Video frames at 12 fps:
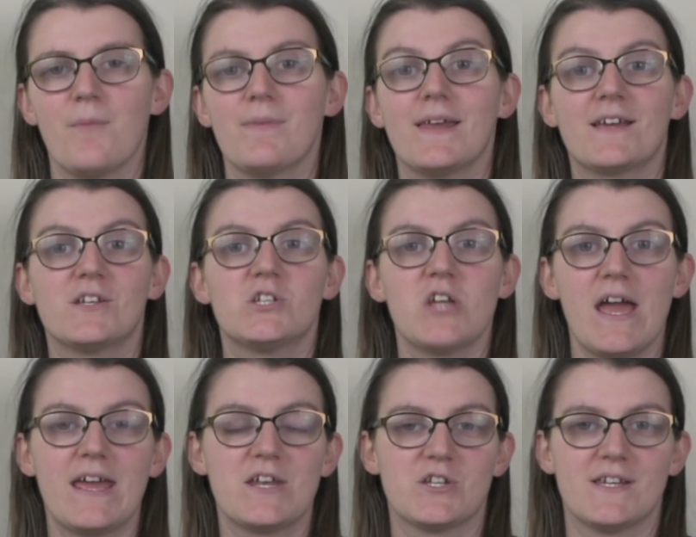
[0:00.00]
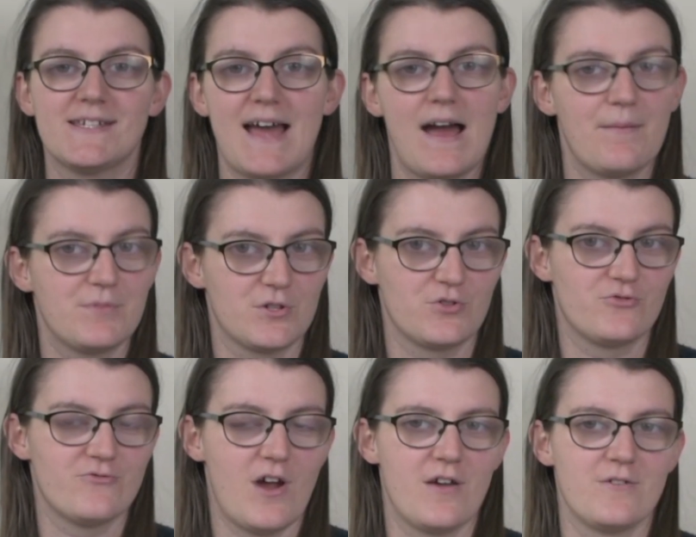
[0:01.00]
but it can change and adapt and
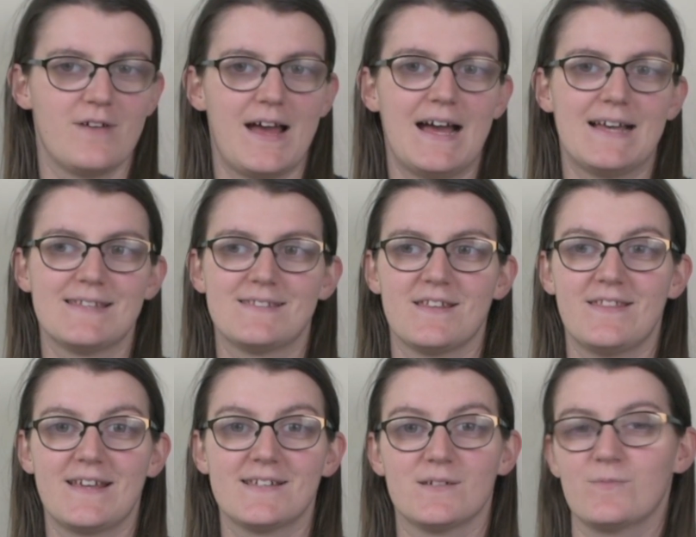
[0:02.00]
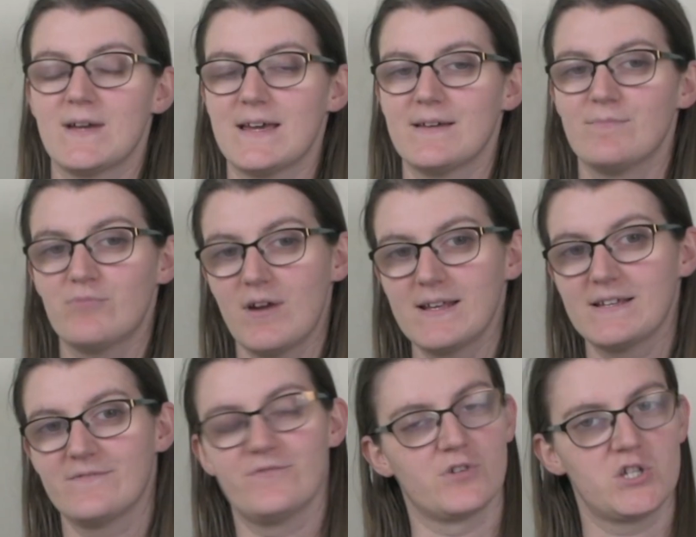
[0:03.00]
grow as the things that we're
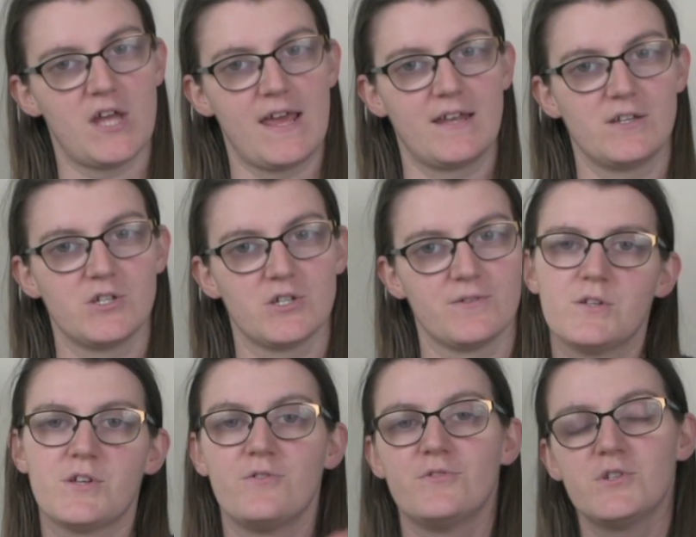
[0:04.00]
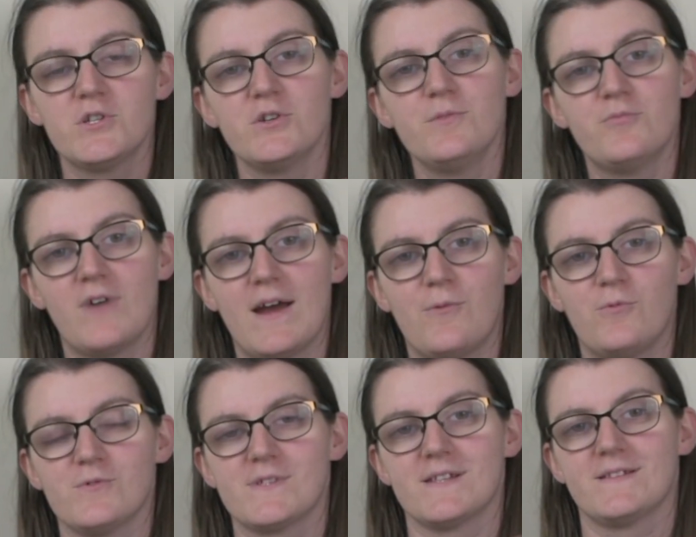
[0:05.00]
praying for change. So the two prayer
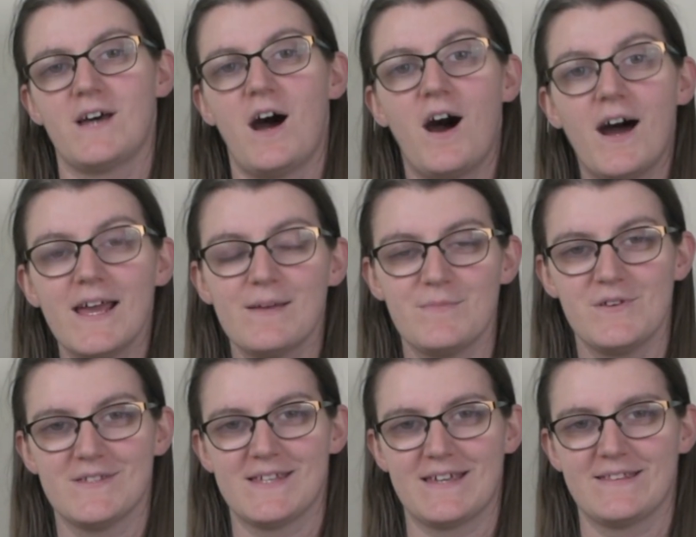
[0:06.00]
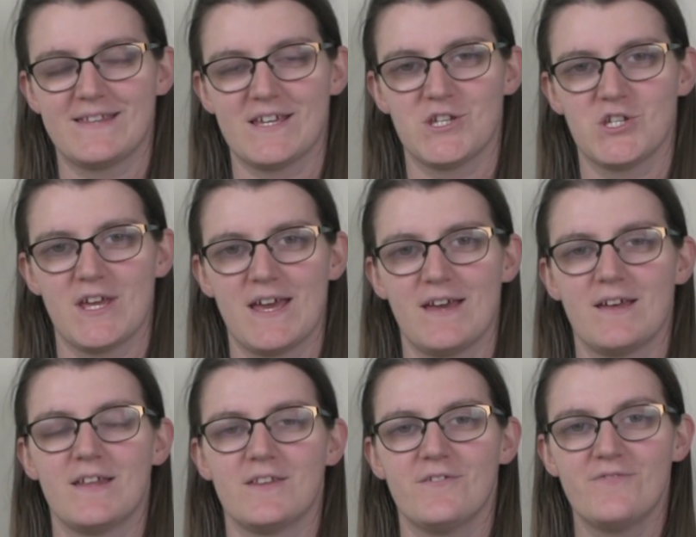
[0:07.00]
walls that I am using this year,
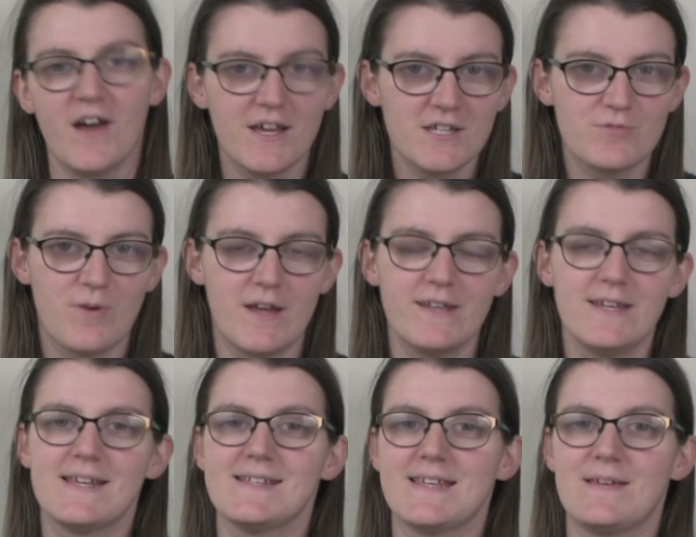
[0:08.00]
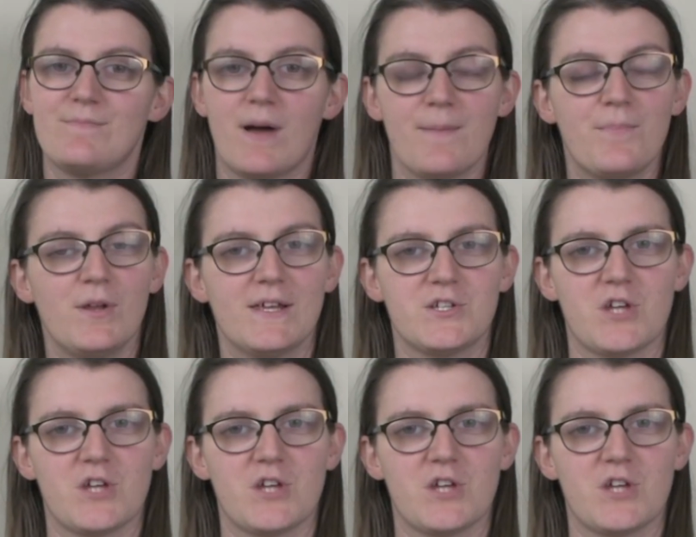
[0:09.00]
the first one is in my bullet